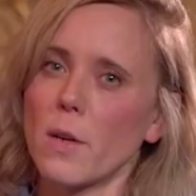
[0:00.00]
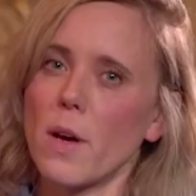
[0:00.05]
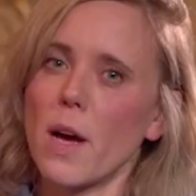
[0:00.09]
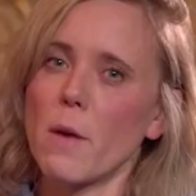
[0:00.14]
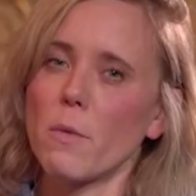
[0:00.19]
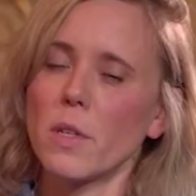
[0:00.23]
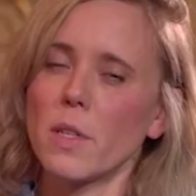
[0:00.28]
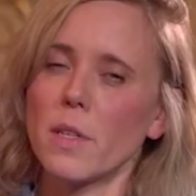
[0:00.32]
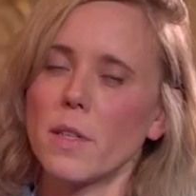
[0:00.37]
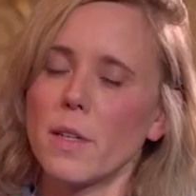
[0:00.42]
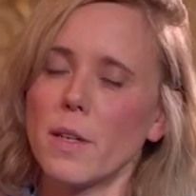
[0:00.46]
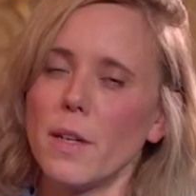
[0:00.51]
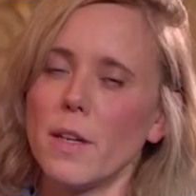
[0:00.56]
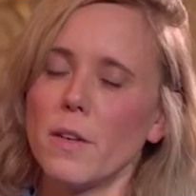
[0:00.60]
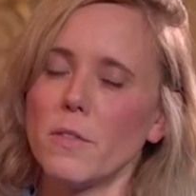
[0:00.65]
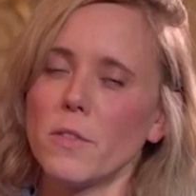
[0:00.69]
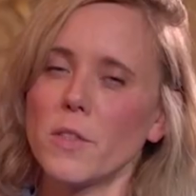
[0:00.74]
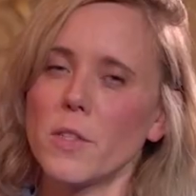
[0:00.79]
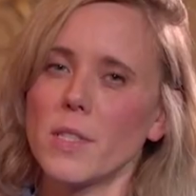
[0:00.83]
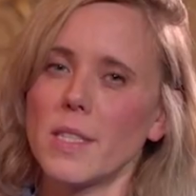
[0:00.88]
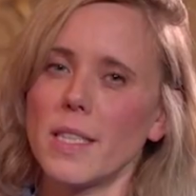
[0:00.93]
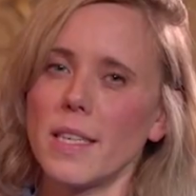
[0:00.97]
I would love
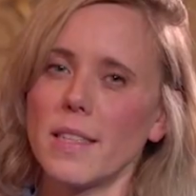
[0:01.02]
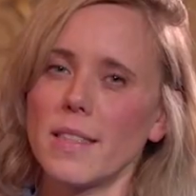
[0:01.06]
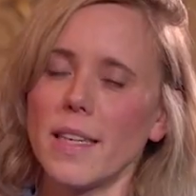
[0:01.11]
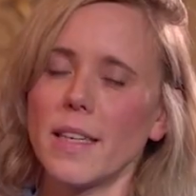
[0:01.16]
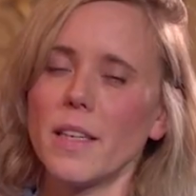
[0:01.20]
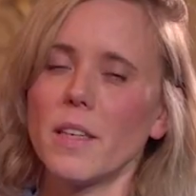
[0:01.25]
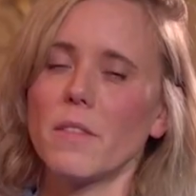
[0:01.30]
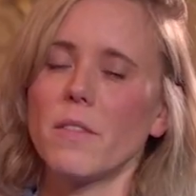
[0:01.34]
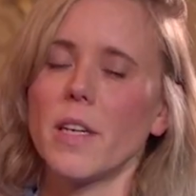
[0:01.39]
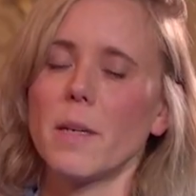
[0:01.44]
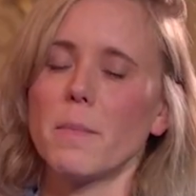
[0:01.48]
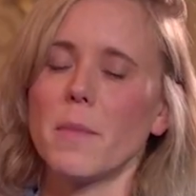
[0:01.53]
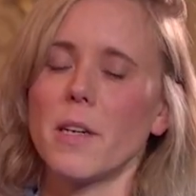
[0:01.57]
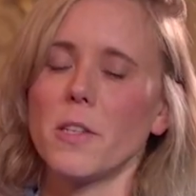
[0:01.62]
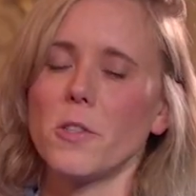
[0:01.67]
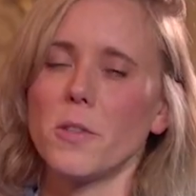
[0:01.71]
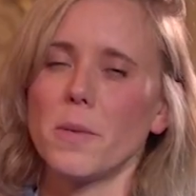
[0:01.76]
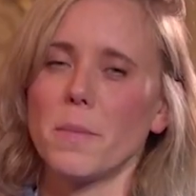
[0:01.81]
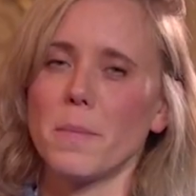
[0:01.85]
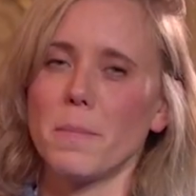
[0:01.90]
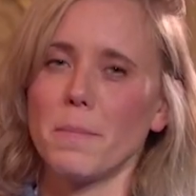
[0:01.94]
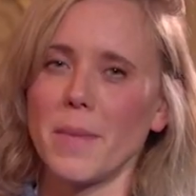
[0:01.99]
to say thank you very
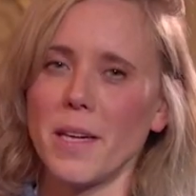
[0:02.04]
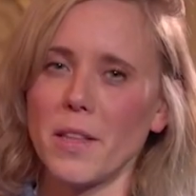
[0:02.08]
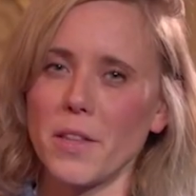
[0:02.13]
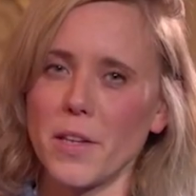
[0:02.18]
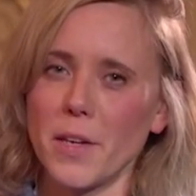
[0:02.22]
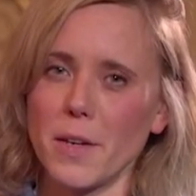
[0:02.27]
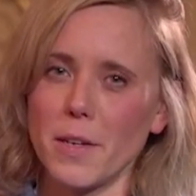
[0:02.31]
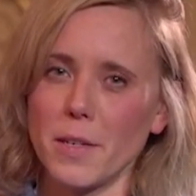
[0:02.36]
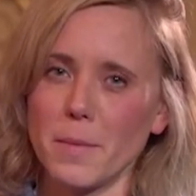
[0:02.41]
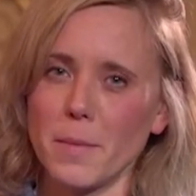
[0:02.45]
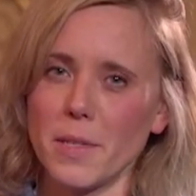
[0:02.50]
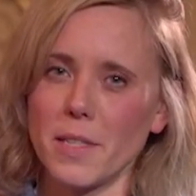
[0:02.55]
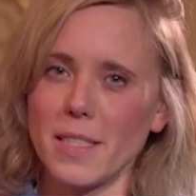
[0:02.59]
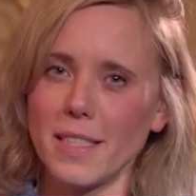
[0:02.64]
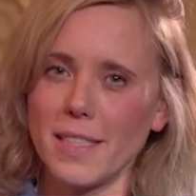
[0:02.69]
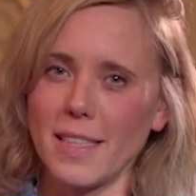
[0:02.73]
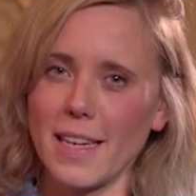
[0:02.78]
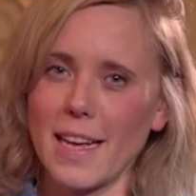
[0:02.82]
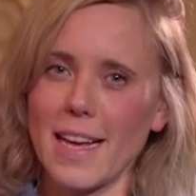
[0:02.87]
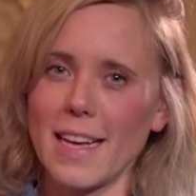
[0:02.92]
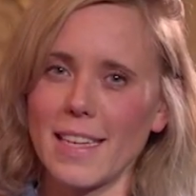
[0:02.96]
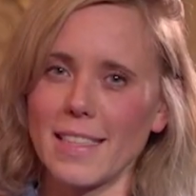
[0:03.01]
much, Matthew Herbert
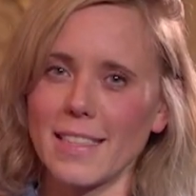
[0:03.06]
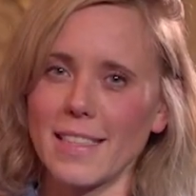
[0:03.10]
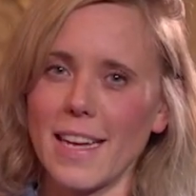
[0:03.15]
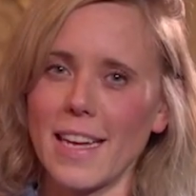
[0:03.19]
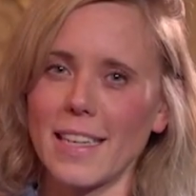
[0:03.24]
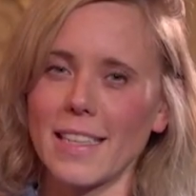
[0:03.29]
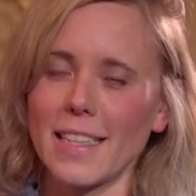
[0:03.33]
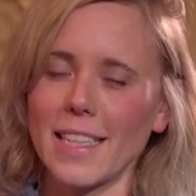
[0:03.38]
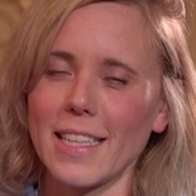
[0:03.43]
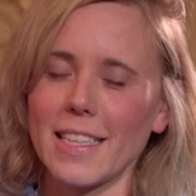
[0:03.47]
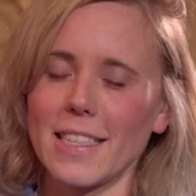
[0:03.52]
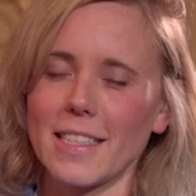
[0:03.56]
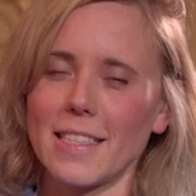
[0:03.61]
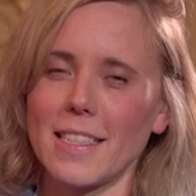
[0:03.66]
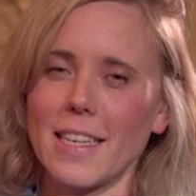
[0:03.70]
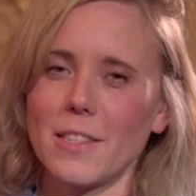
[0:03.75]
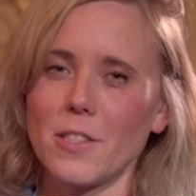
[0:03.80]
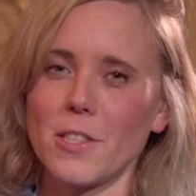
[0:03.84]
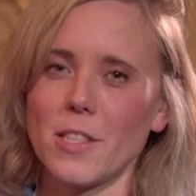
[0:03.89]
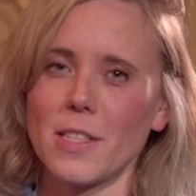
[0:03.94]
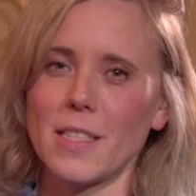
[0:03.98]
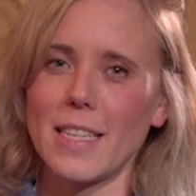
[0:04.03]
and Enrique
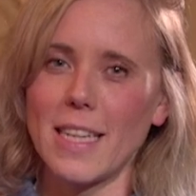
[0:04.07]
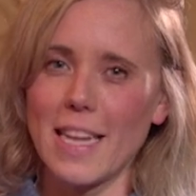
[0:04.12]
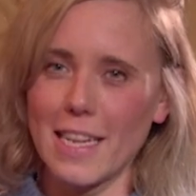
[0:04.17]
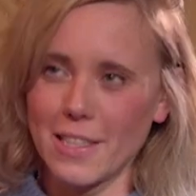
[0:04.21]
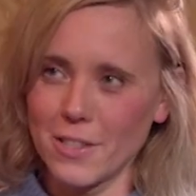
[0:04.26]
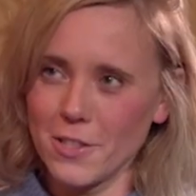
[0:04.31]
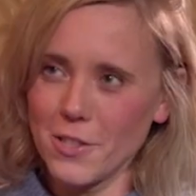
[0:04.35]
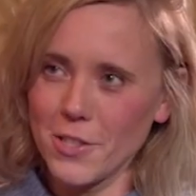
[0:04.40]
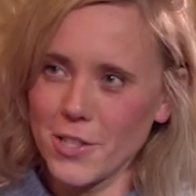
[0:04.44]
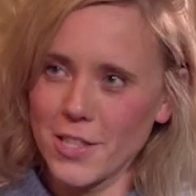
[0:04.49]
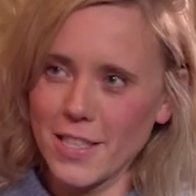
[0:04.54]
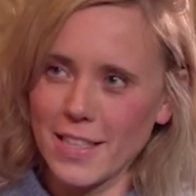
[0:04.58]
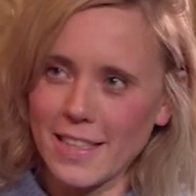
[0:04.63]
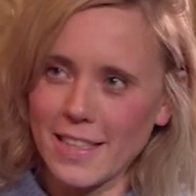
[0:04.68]
Sánchez Lansch.